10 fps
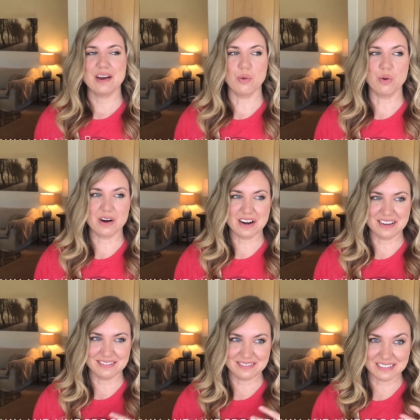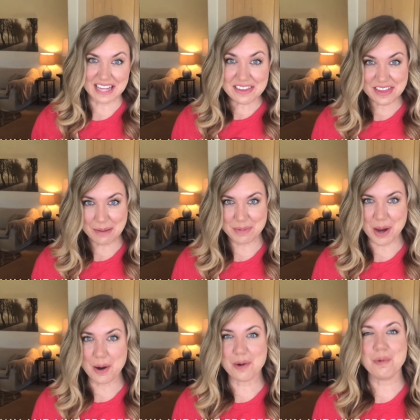or let them
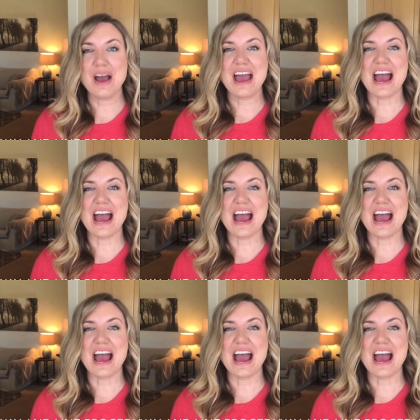know,